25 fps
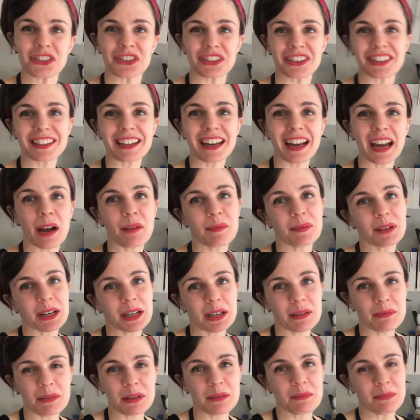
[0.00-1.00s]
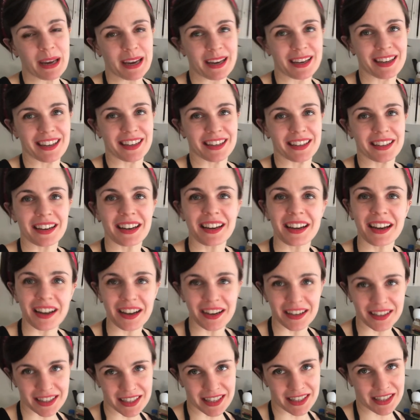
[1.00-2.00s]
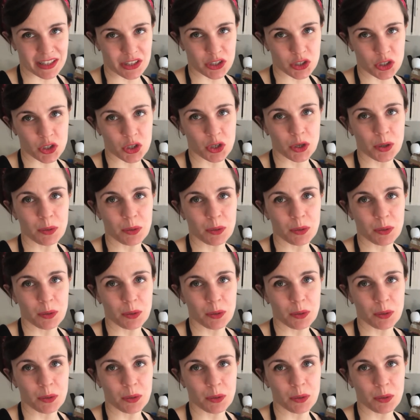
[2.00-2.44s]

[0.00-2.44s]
today I'm going to be making a quiche.